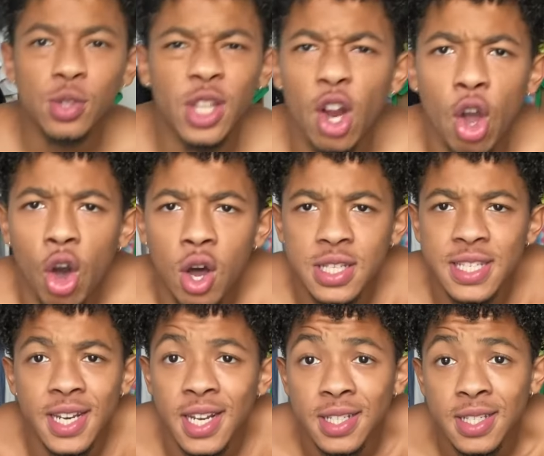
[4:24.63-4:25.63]
They're all
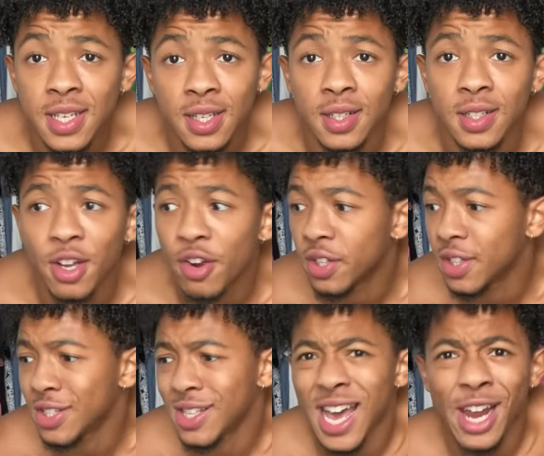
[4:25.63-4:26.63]
10 out of 10.
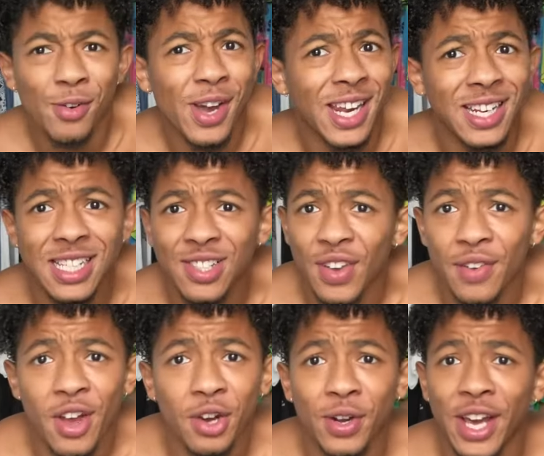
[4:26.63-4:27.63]
I don't got a least
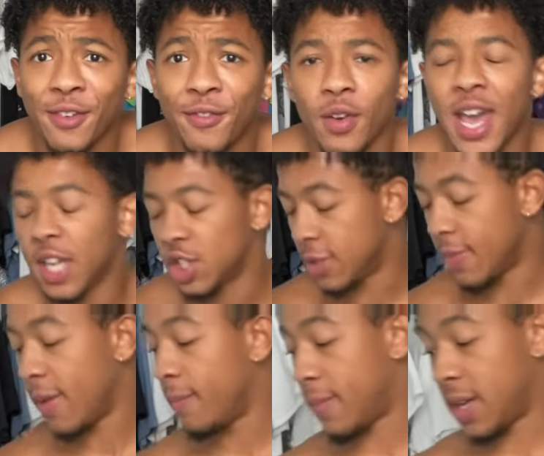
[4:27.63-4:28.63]
favorite.
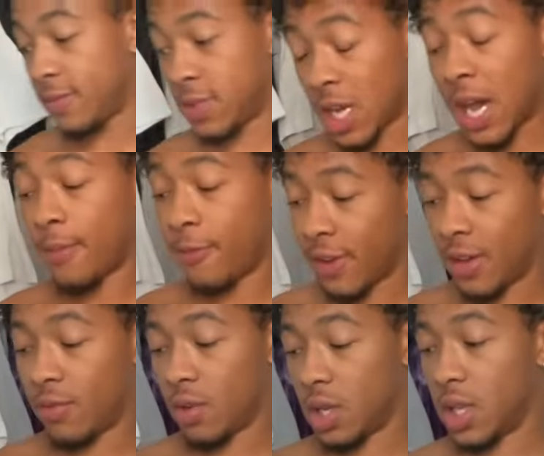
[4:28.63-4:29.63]
My top
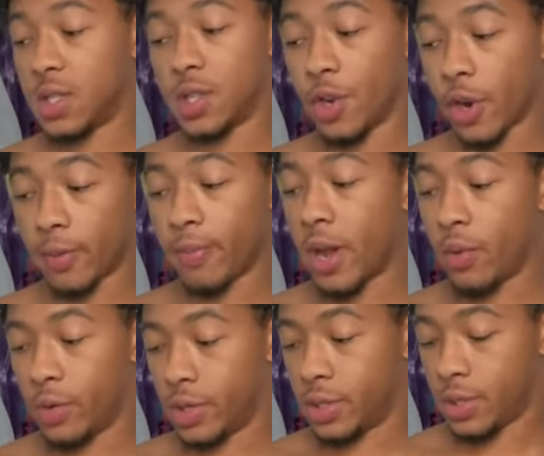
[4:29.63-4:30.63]
favorite is the dark
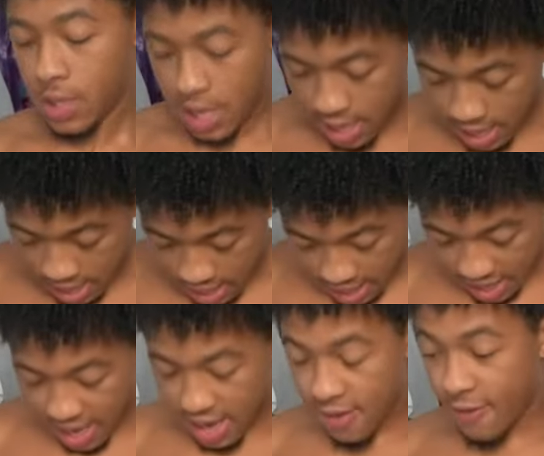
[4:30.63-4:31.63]
brown ones.
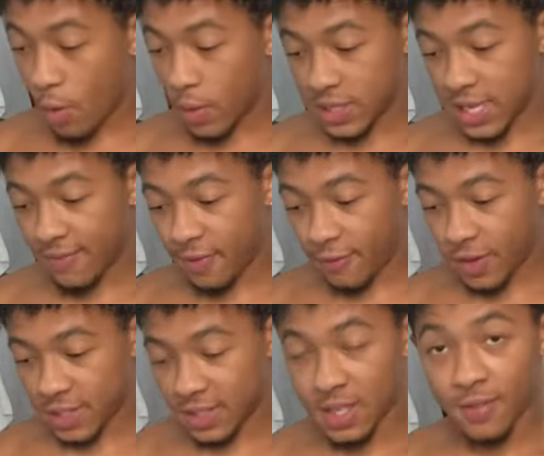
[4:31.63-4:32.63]
And the ones that have the
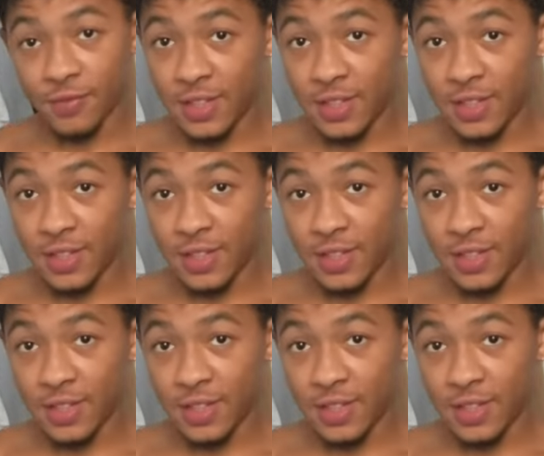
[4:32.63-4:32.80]
fuzzy stuff.